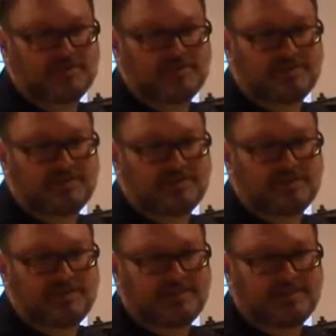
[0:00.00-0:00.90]

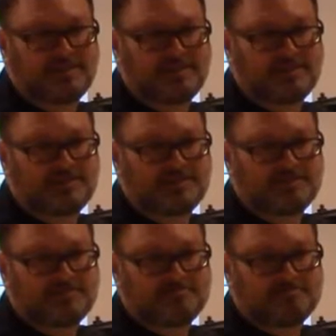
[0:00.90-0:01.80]

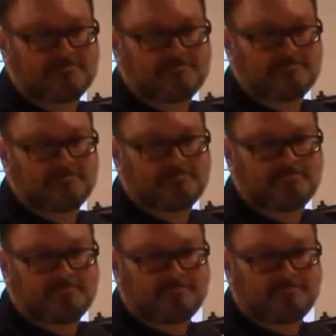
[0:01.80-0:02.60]
(no one is talking)